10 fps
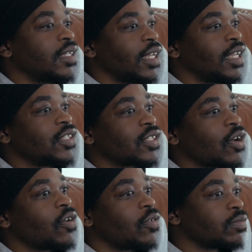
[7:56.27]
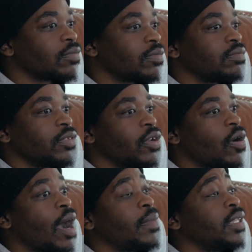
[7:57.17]
And so, you know,
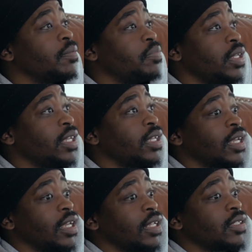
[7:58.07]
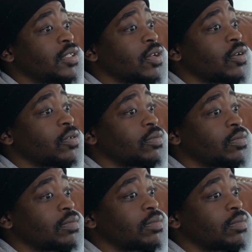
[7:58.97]
I made the beat, and so